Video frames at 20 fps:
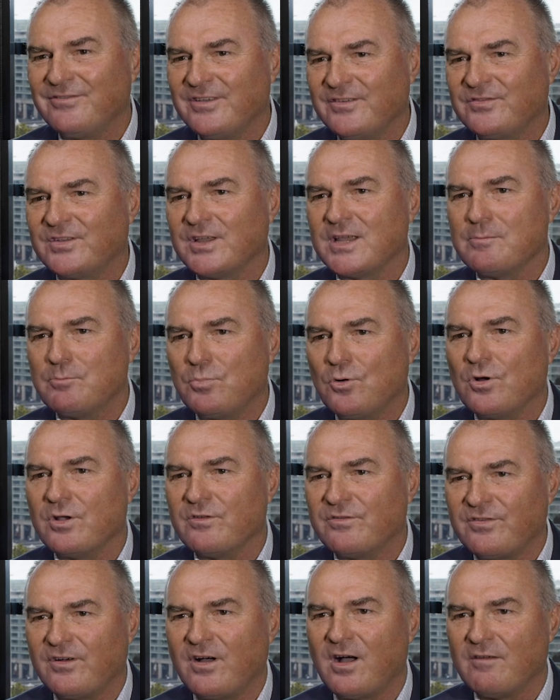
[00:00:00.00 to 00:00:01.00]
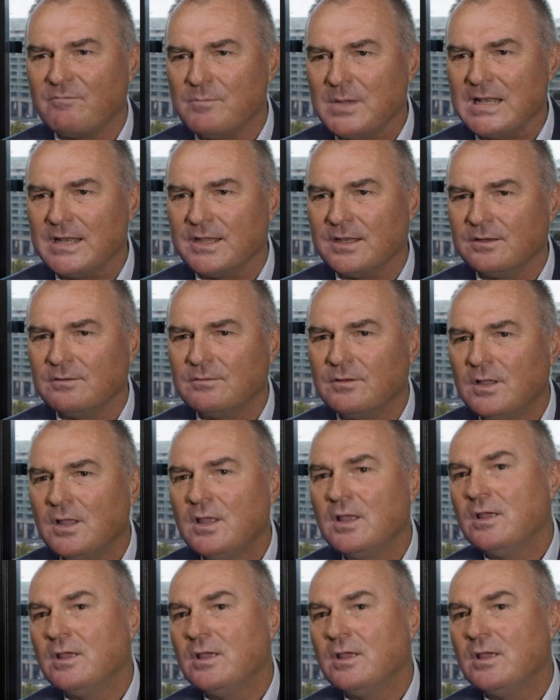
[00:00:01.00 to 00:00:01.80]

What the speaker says: $15.5 million